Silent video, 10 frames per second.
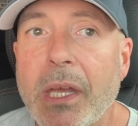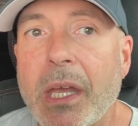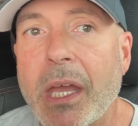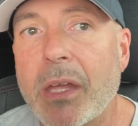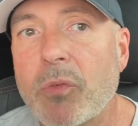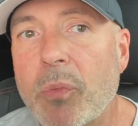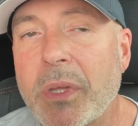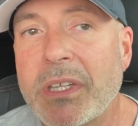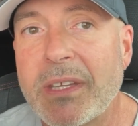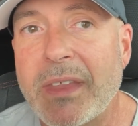And when we
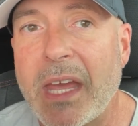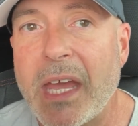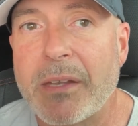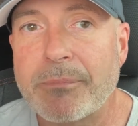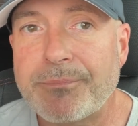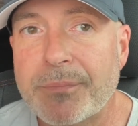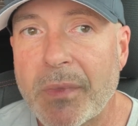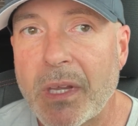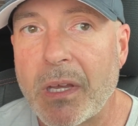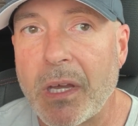did that,
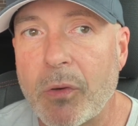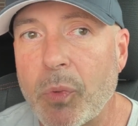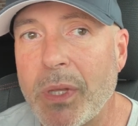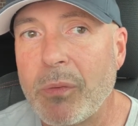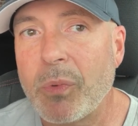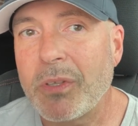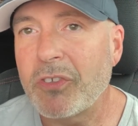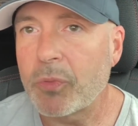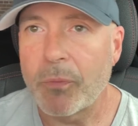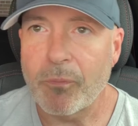we
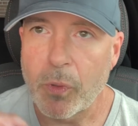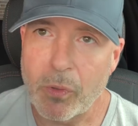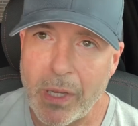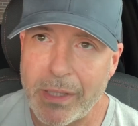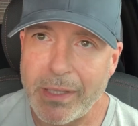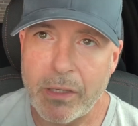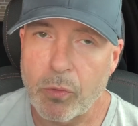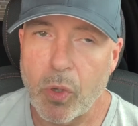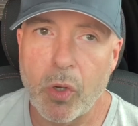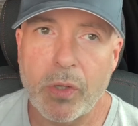just went further on down the road,